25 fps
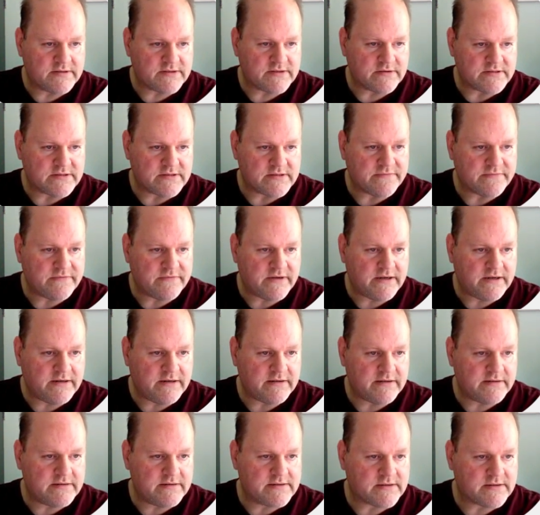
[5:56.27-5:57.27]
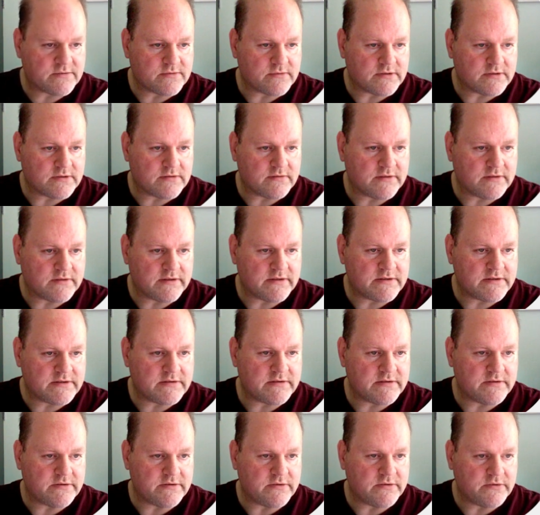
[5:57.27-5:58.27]
faded. So we're going
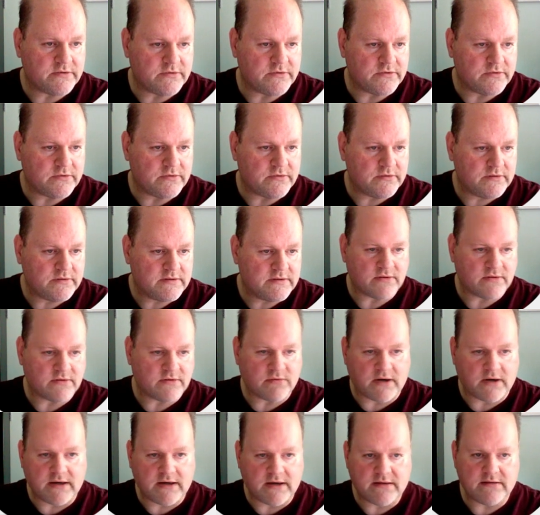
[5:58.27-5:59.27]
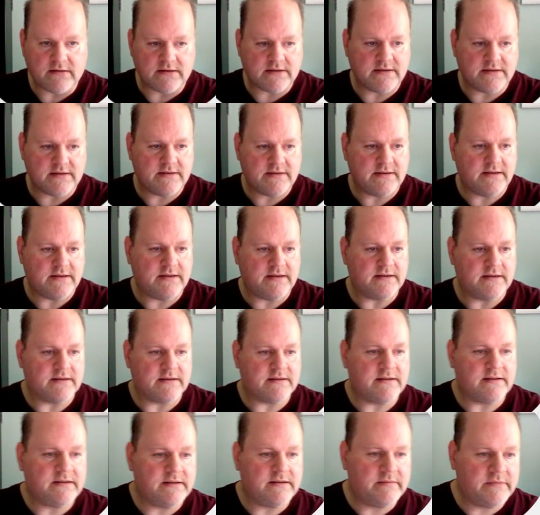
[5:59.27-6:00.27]
to, so I right-clicked to edit
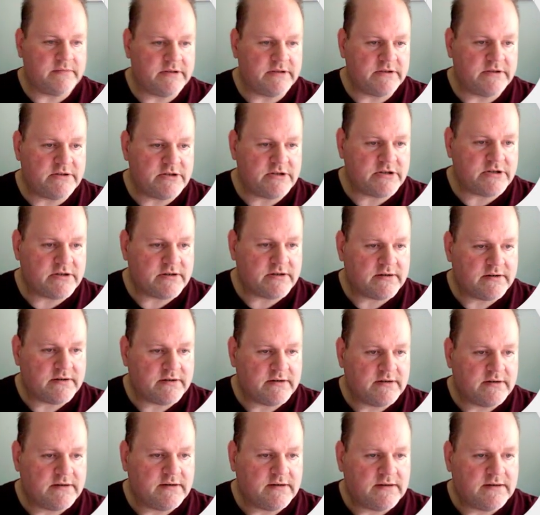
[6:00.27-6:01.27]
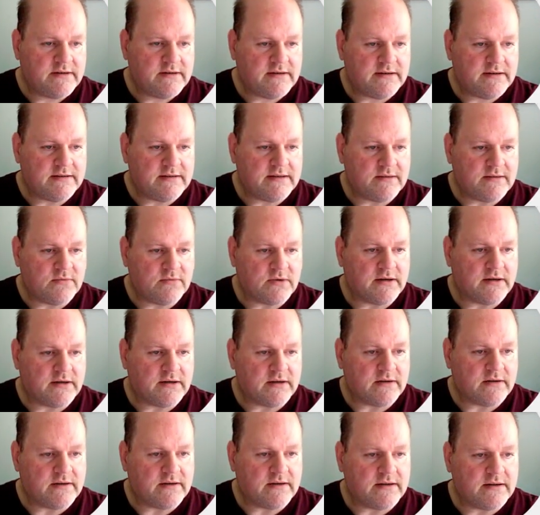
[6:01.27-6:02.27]
the image, and then we're going to
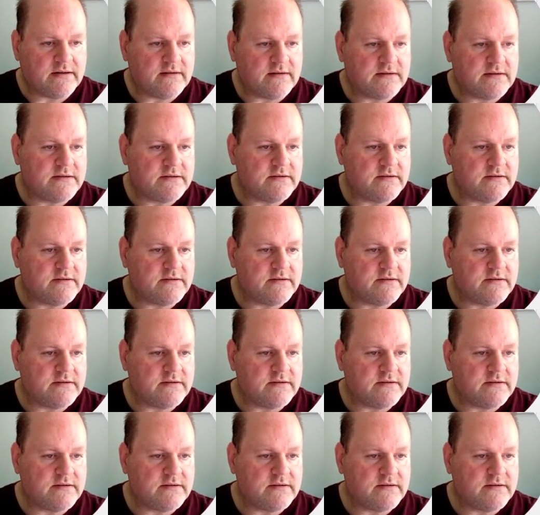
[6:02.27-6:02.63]
go down to